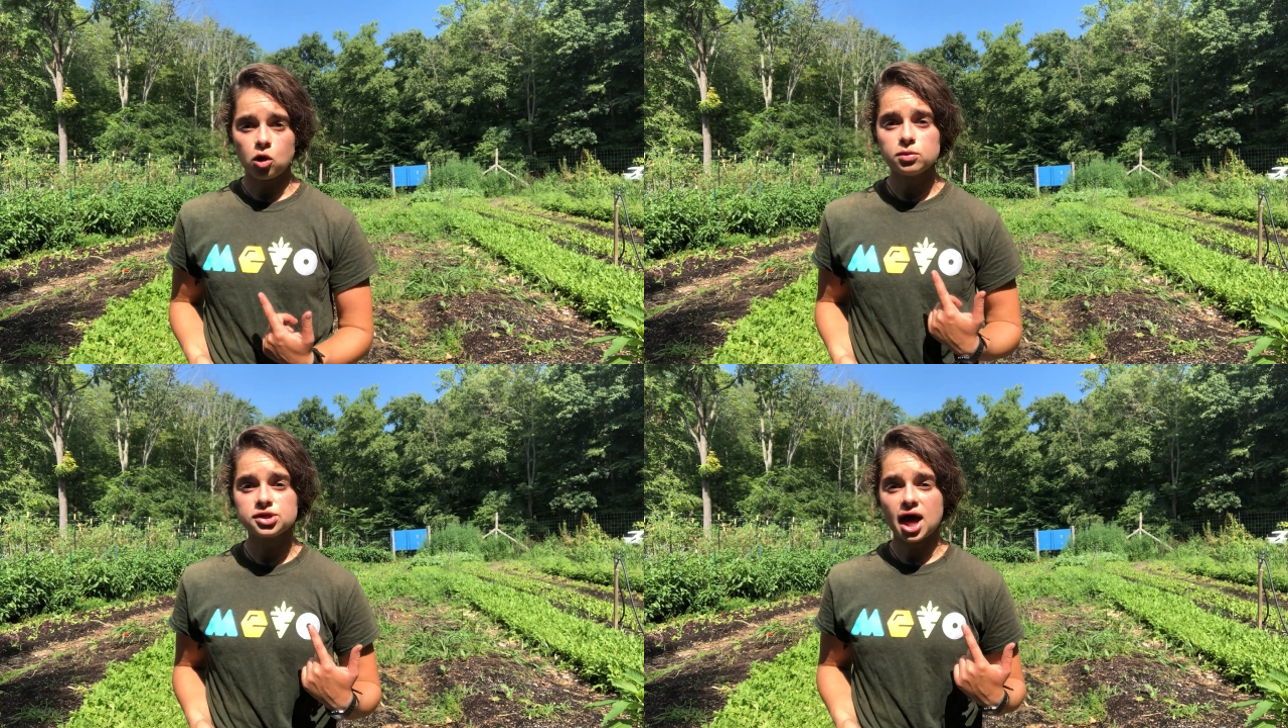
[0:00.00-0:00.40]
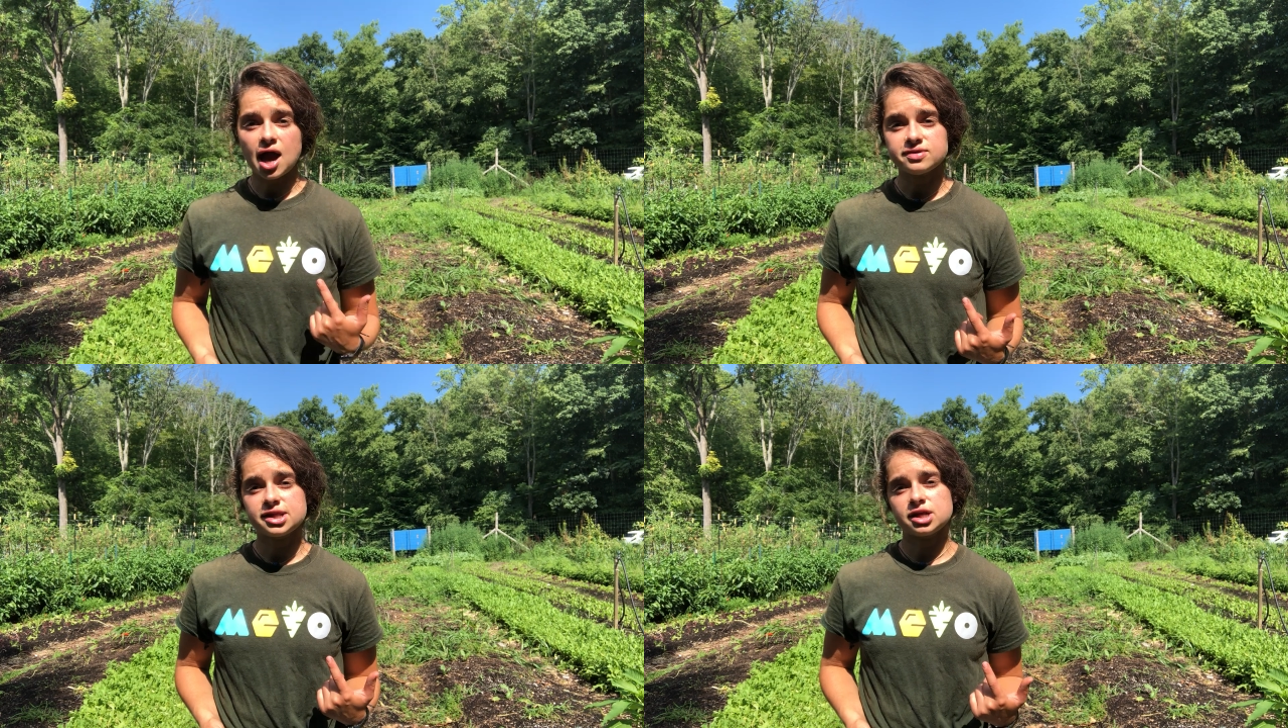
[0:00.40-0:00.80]
almost
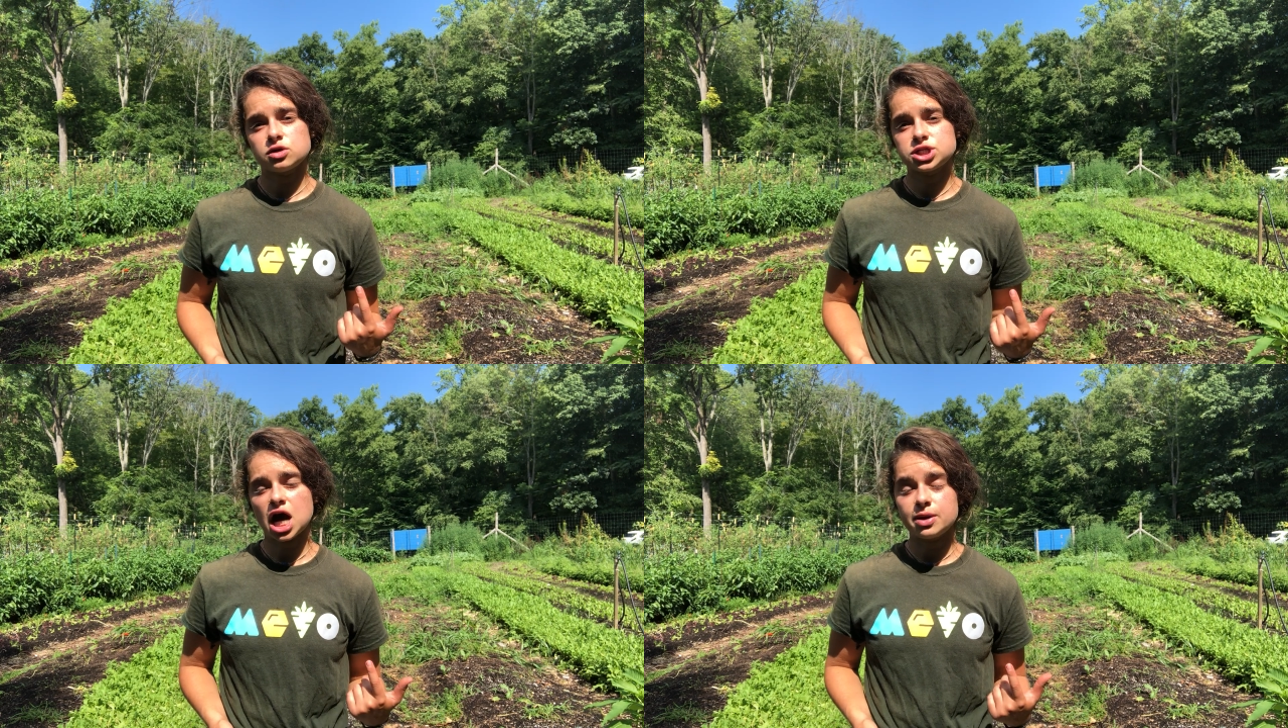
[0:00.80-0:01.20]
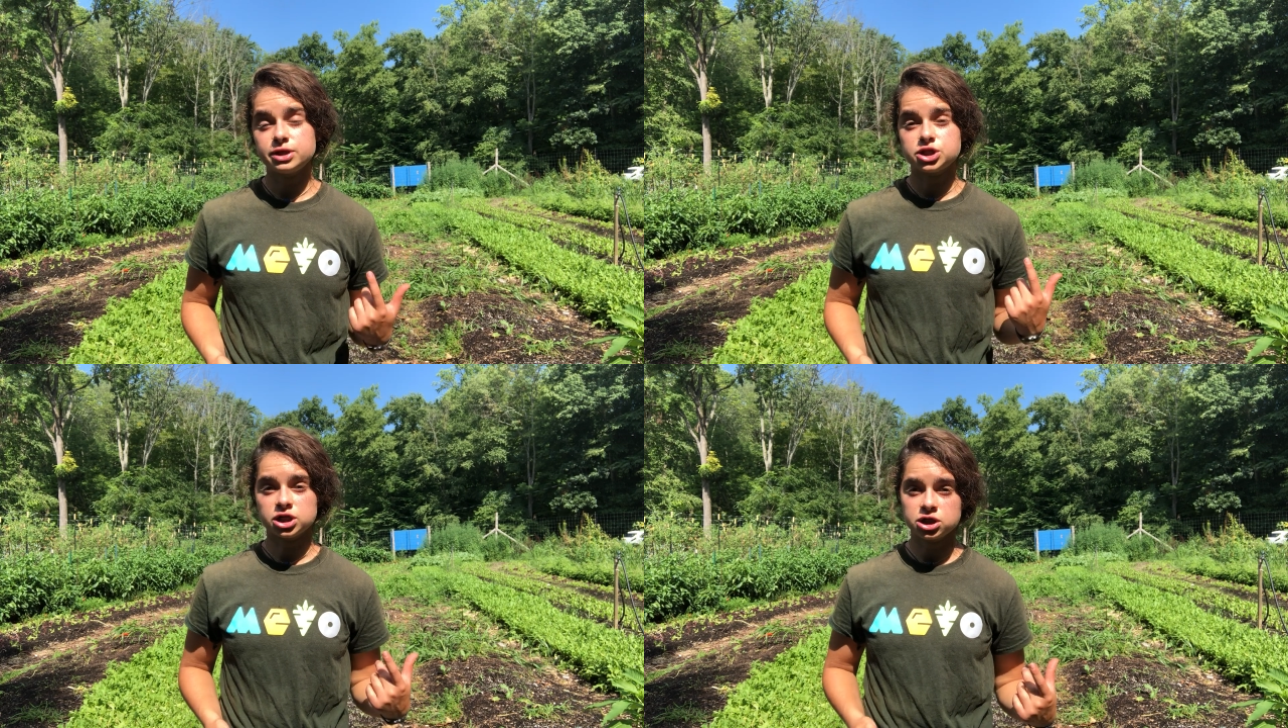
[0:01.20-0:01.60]
every single time
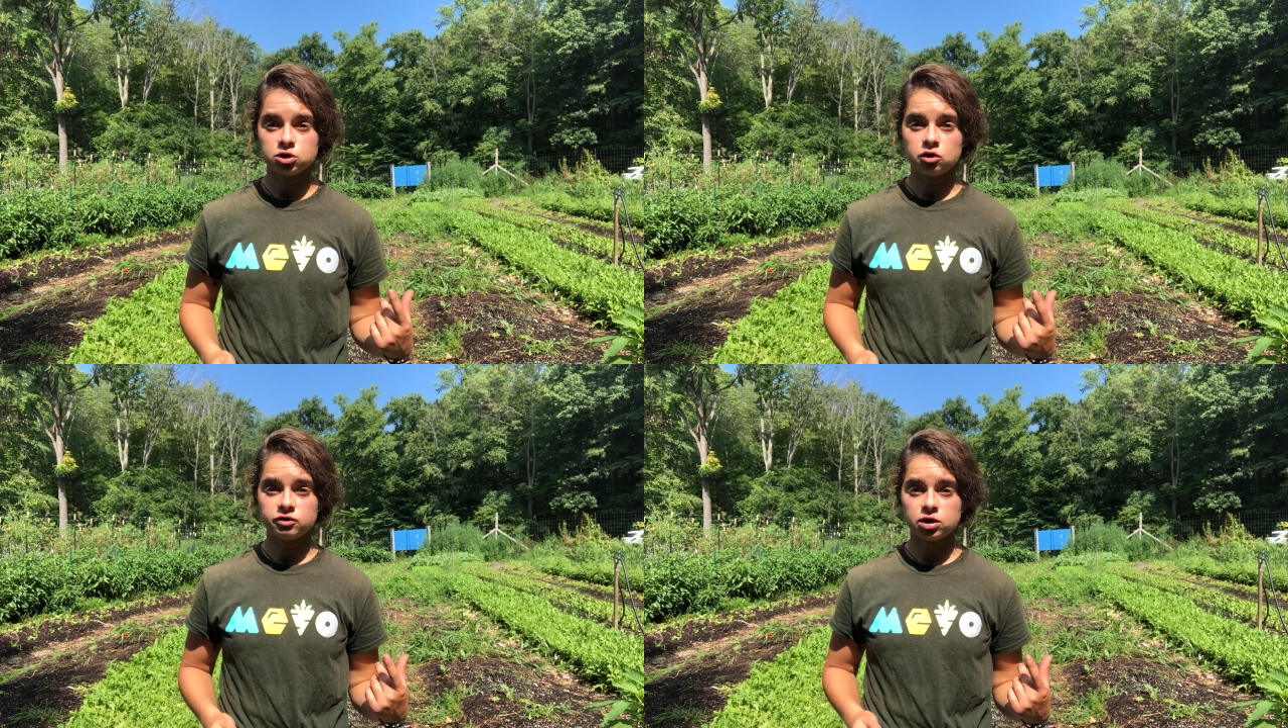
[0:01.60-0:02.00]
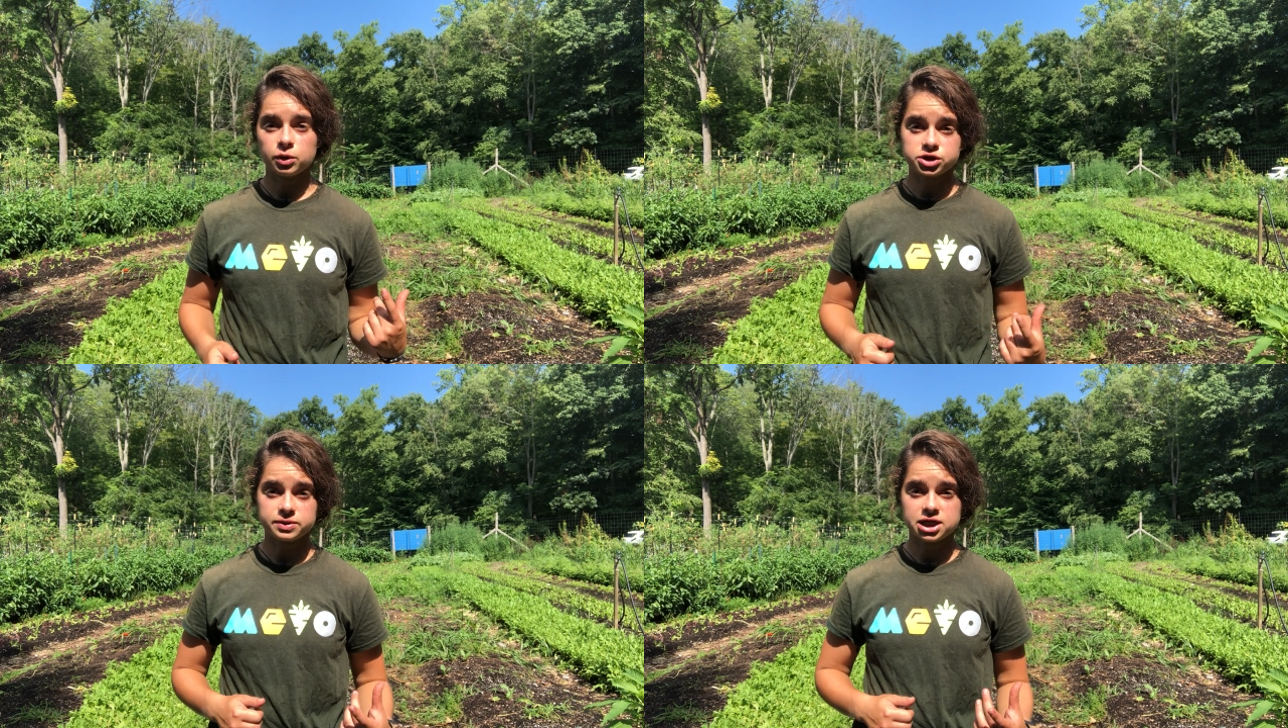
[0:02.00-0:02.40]
we turned it over,
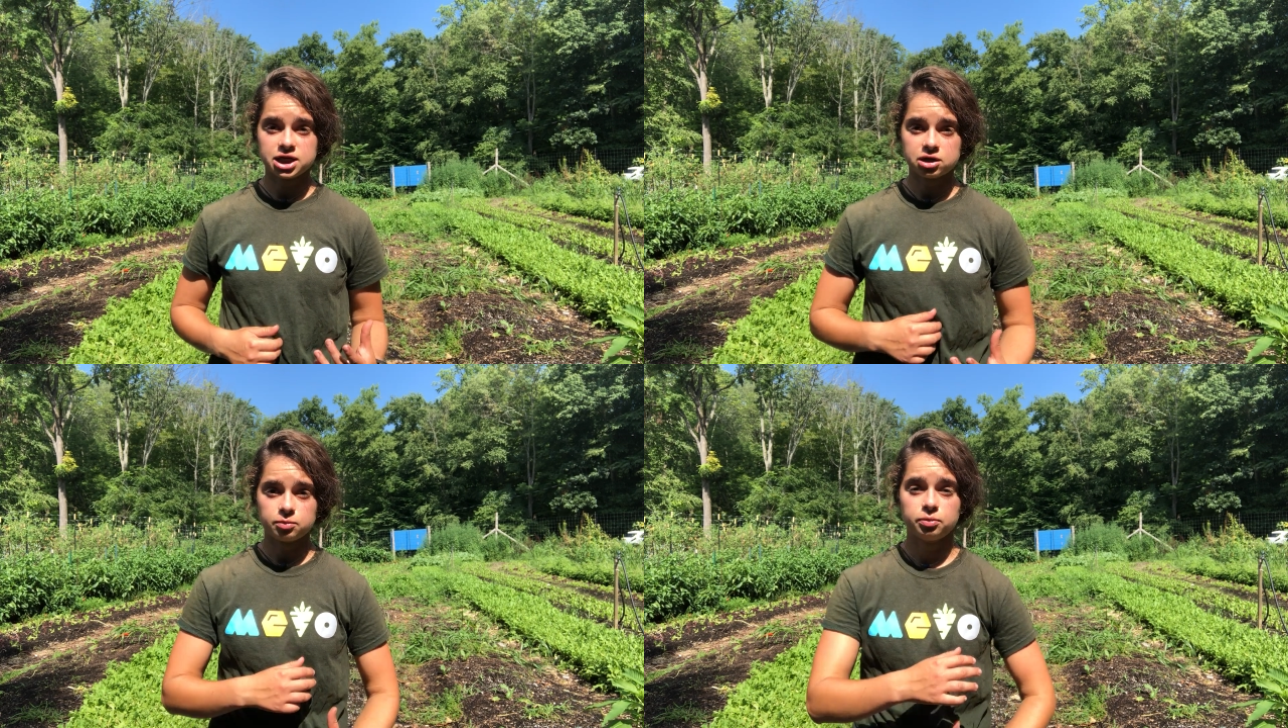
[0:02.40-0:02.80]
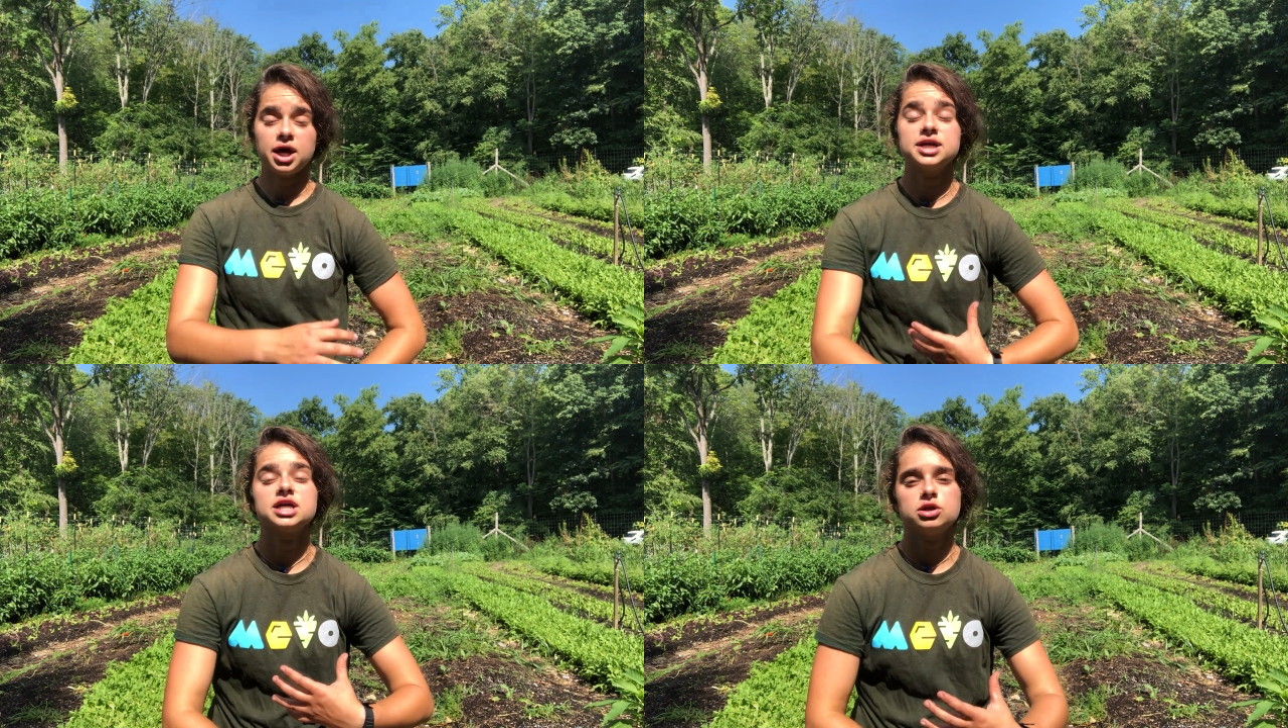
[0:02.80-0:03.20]
which meaning
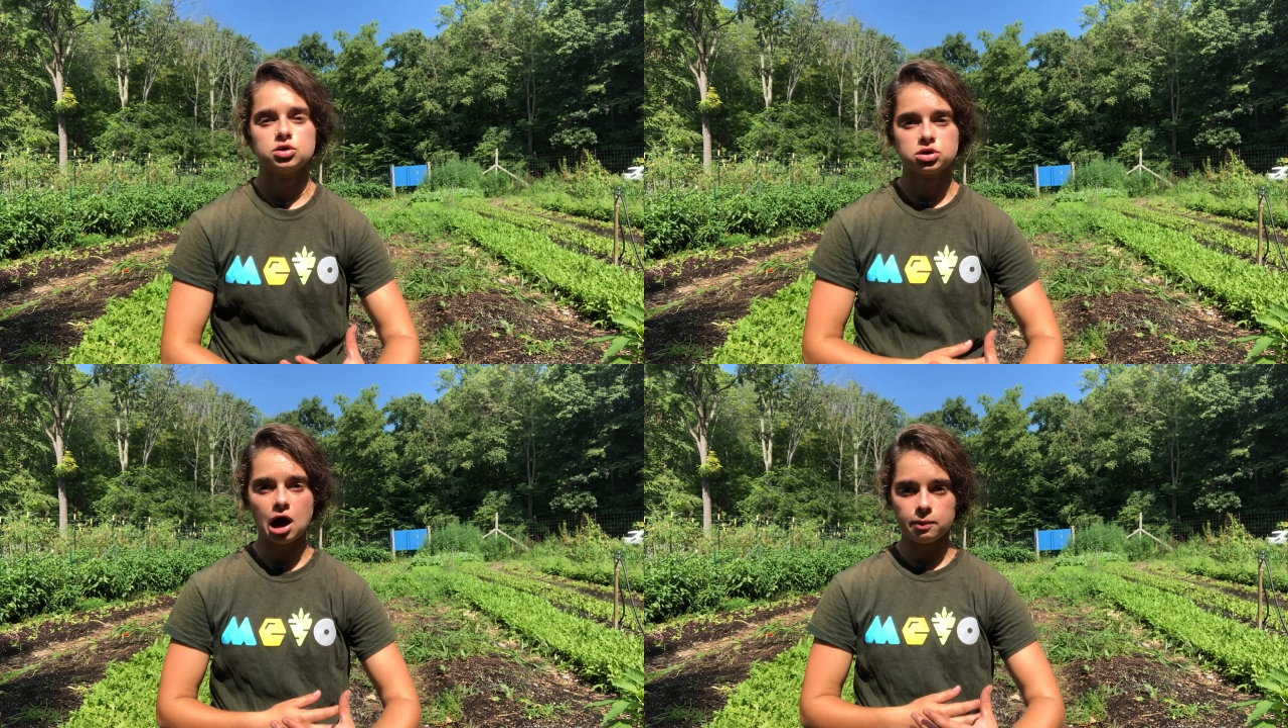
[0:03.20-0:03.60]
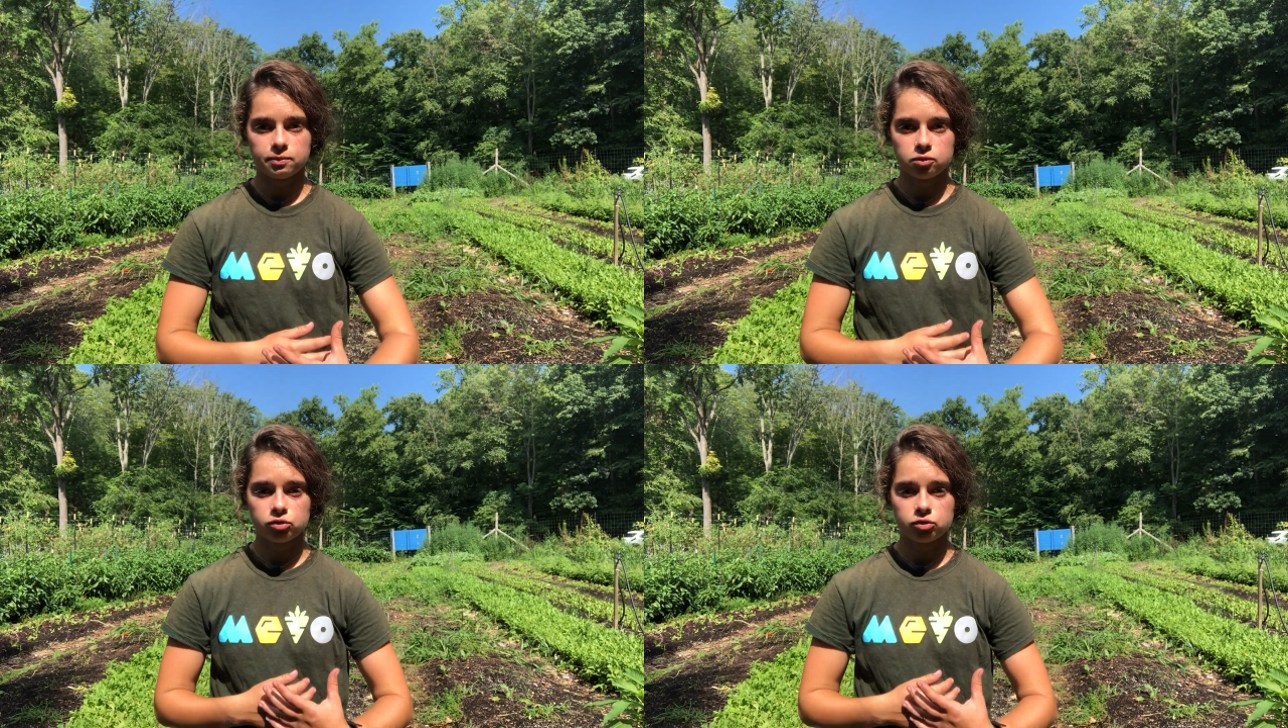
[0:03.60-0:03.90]
planting a new crop.